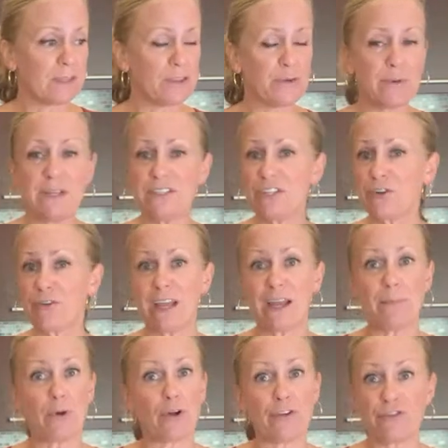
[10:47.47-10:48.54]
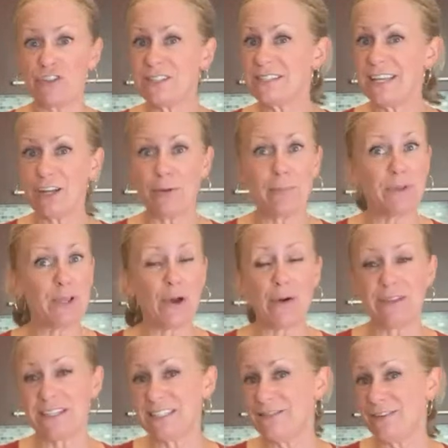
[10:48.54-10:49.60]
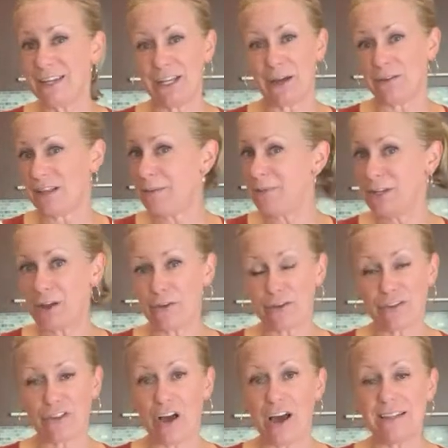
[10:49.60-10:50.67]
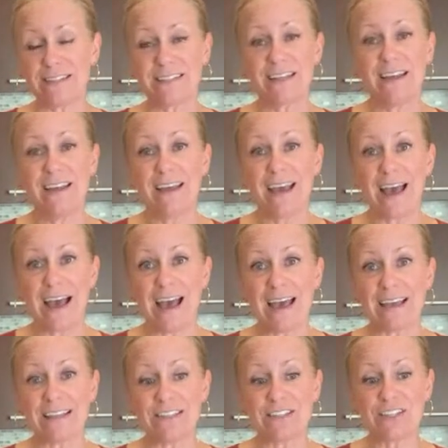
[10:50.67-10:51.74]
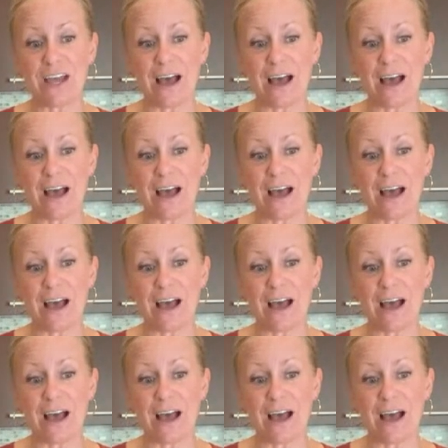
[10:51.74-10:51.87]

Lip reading: through Instagram, or just here below on this video. Let me know your thoughts. And